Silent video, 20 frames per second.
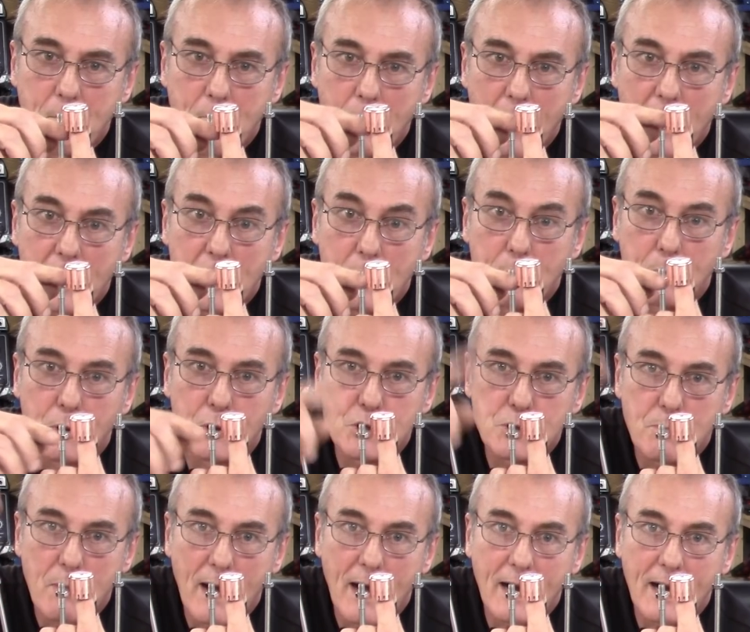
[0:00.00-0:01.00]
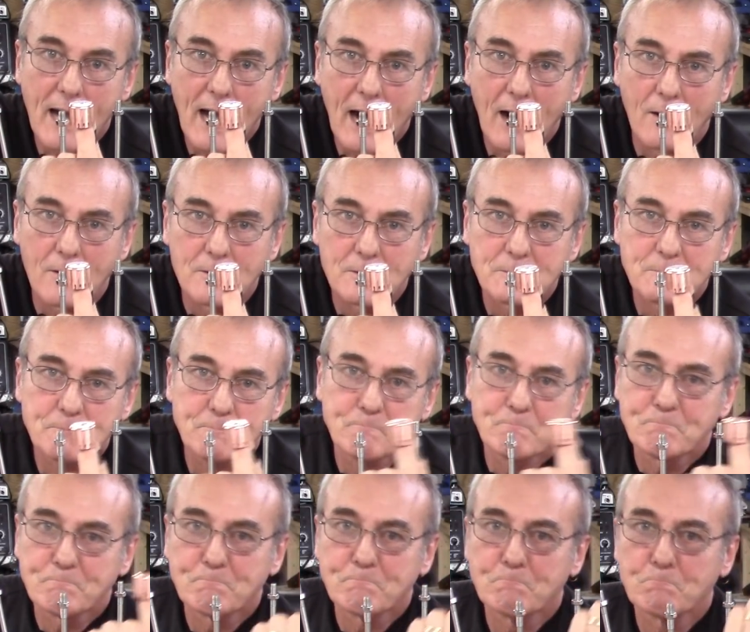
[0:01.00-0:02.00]
and then push back out.
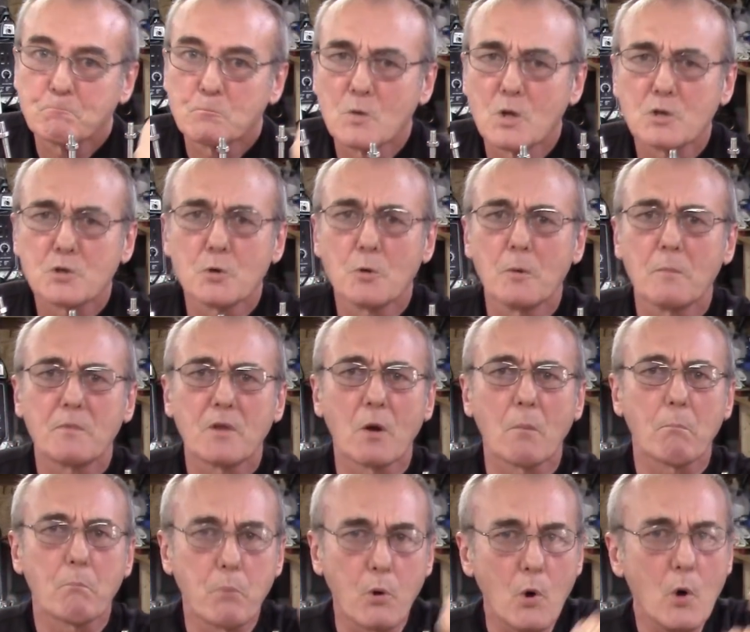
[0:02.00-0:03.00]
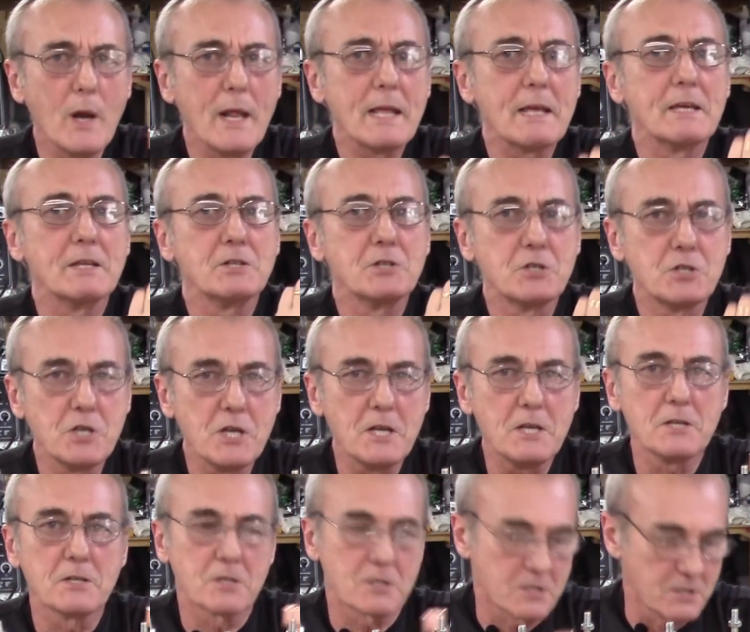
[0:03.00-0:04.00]
So they're pretty
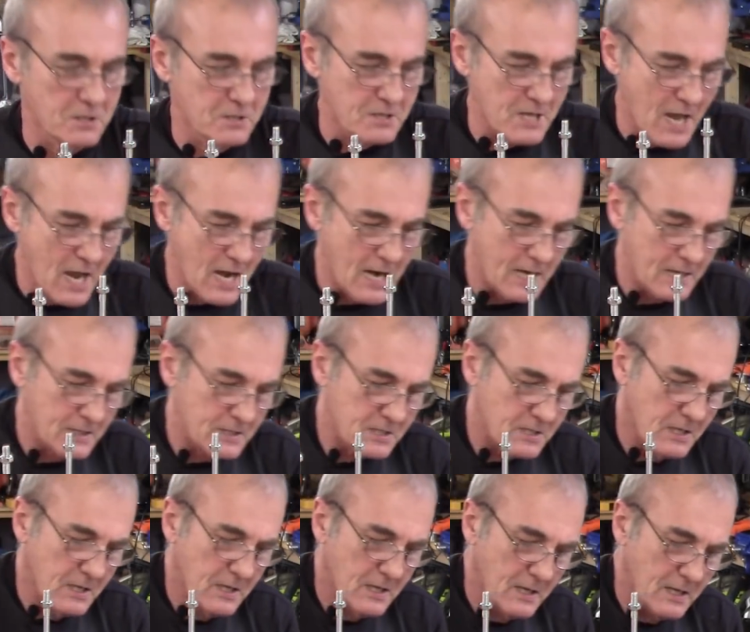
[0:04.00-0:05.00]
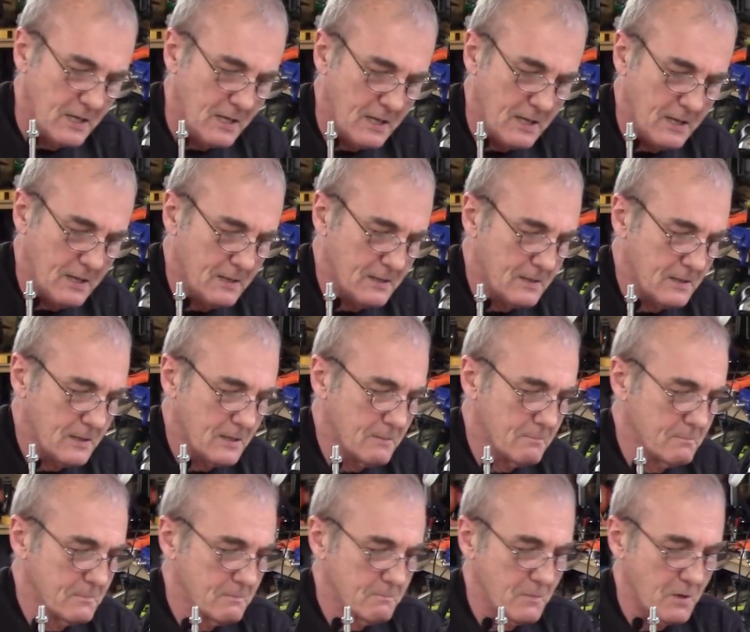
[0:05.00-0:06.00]
ingenious designs and
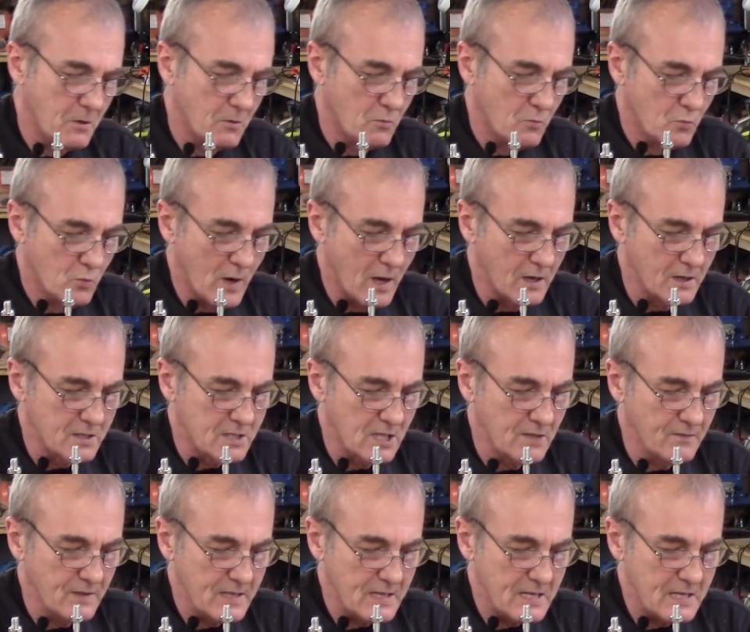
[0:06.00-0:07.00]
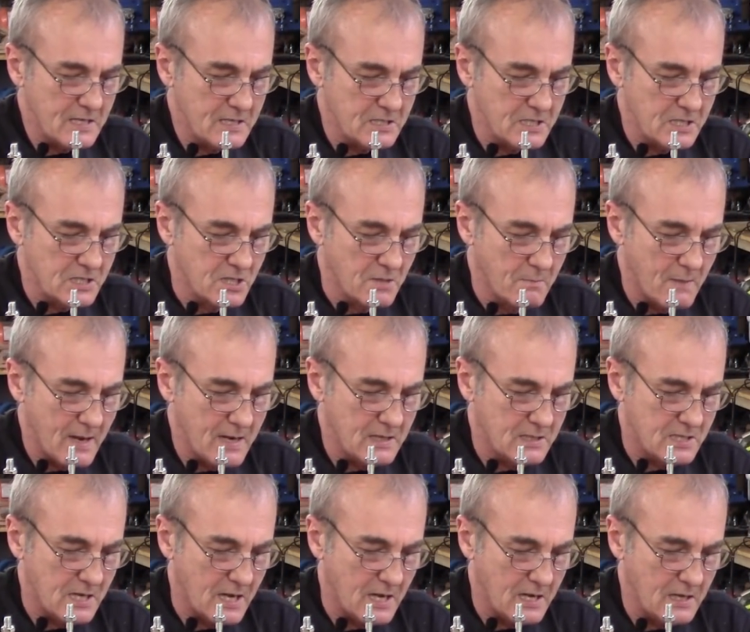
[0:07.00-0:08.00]
um, they're relatively easy to
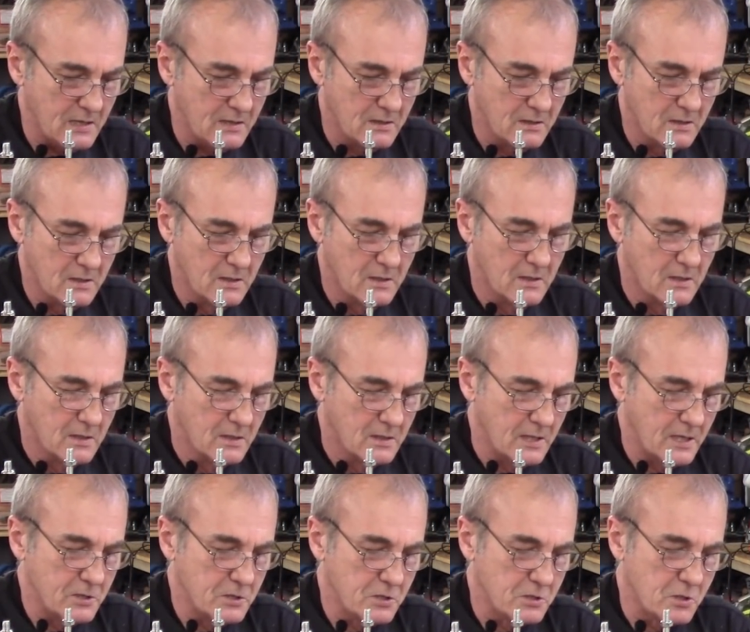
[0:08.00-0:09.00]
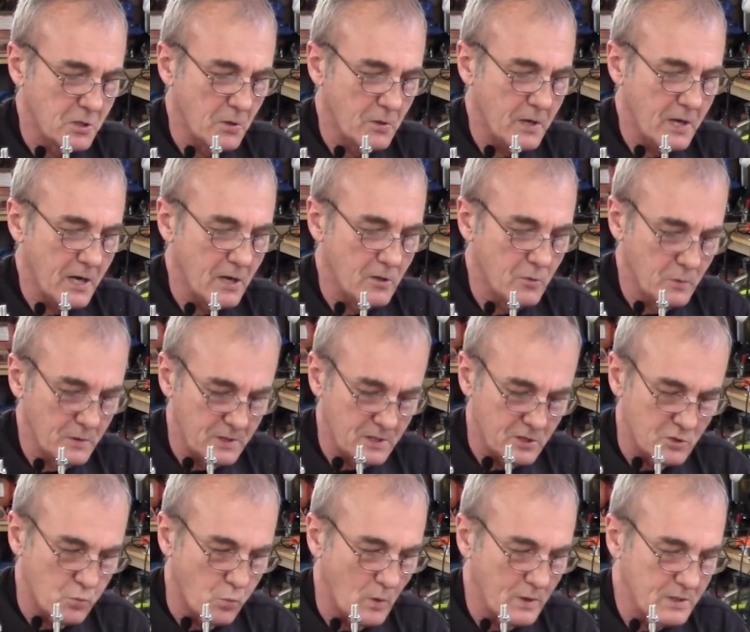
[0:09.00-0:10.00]
maintain. They just go together with
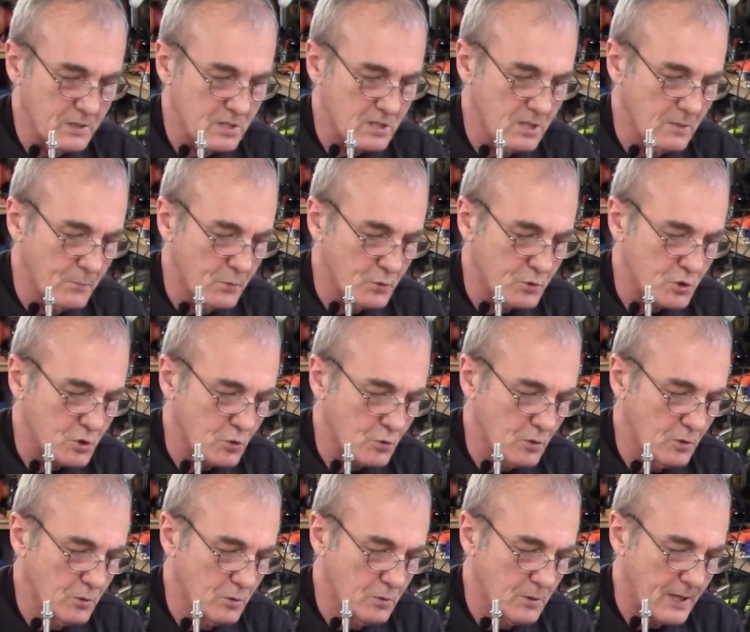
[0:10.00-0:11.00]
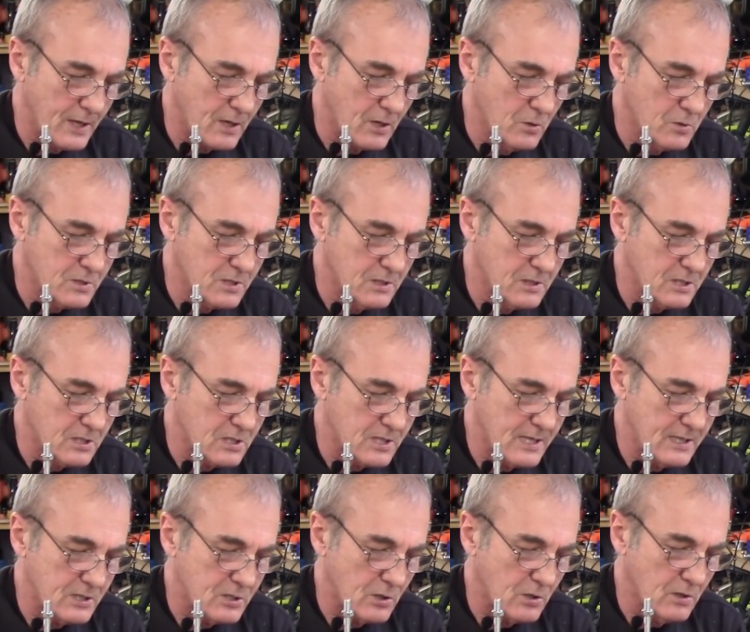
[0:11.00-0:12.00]
this one simple screw that goes in the
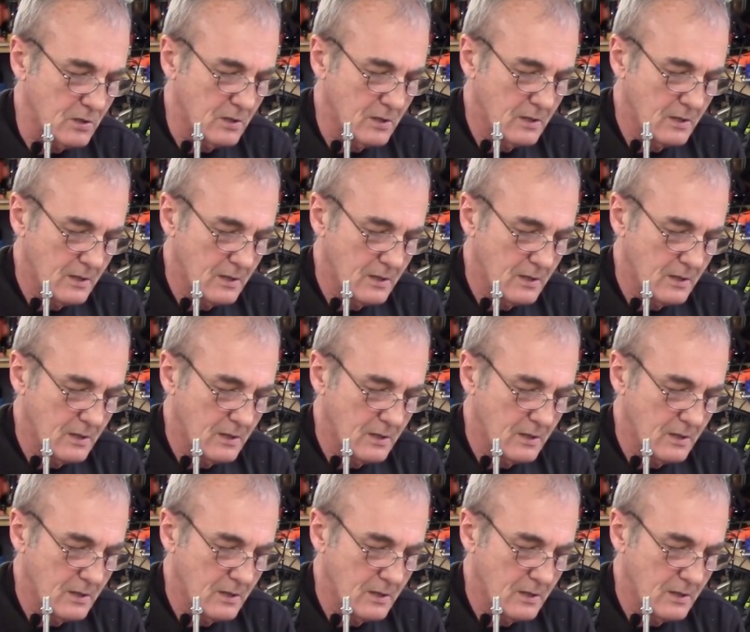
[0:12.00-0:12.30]
center.